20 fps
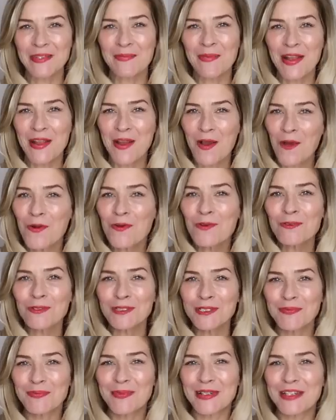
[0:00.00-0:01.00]
to my
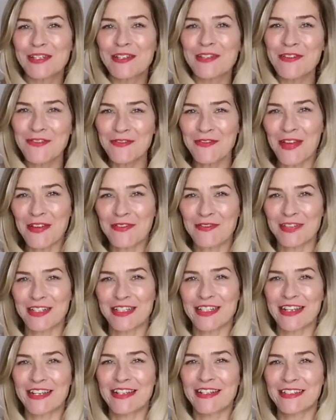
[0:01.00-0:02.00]
old but new favourite
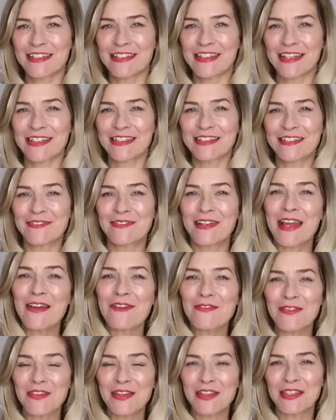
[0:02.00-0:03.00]
jeans and to an
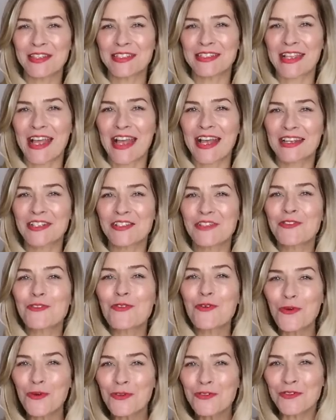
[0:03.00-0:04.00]
outfit that's had an
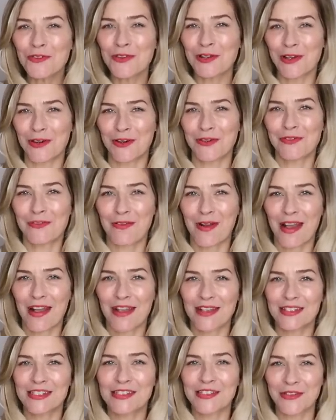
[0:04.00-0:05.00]
awful lot of
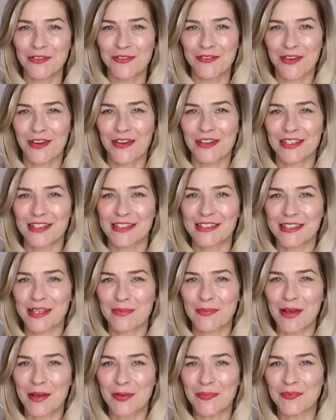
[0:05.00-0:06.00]
wear so far this
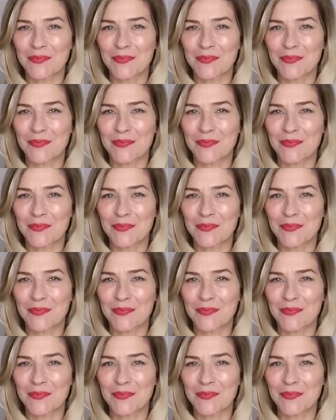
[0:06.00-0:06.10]
summer.